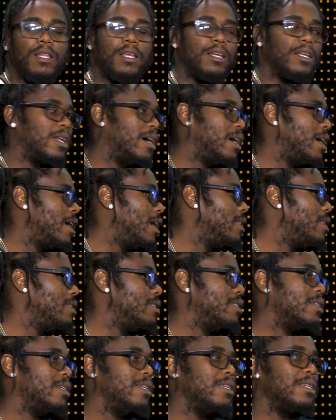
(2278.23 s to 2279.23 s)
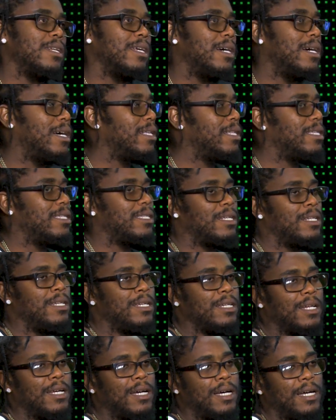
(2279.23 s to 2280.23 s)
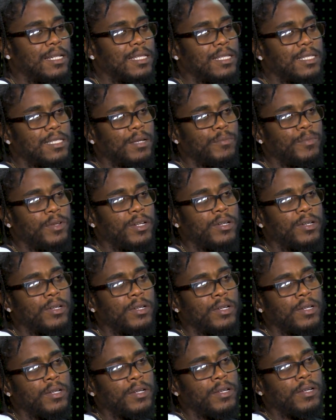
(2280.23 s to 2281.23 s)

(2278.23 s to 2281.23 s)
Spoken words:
link the artists, link the artists, link the artists. I mean, I